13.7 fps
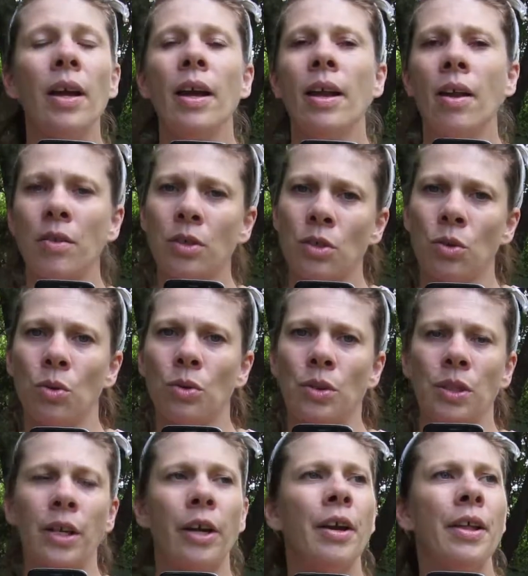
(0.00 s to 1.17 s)
and other souls in
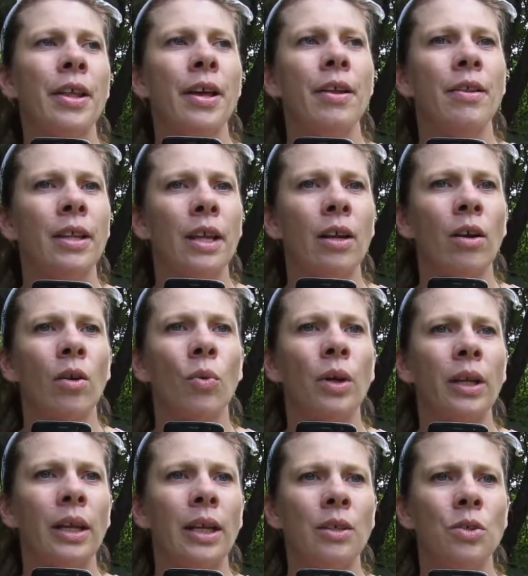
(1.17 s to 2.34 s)
the area that are
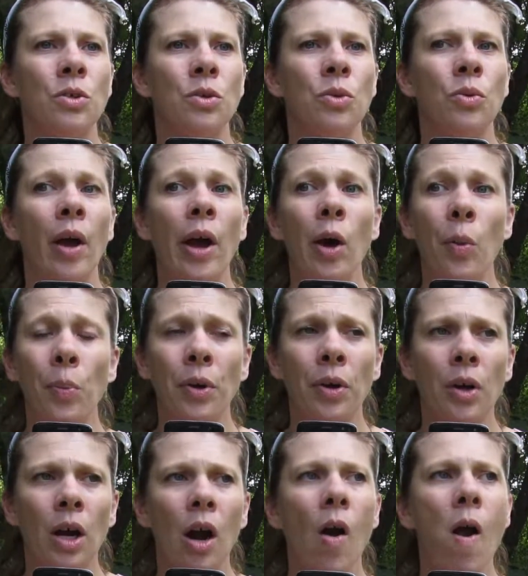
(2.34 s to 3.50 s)
willing to help
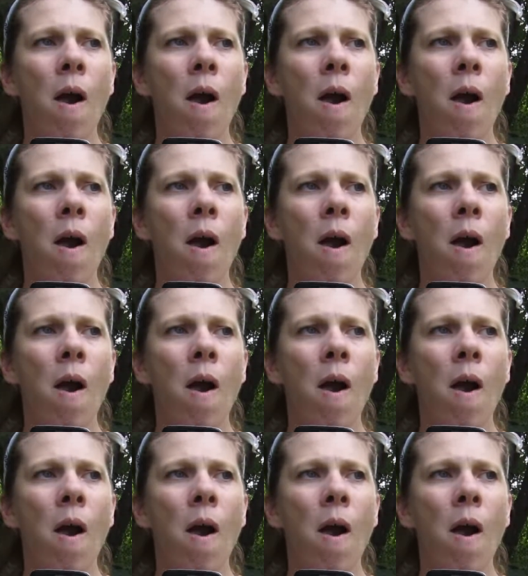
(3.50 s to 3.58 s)
her.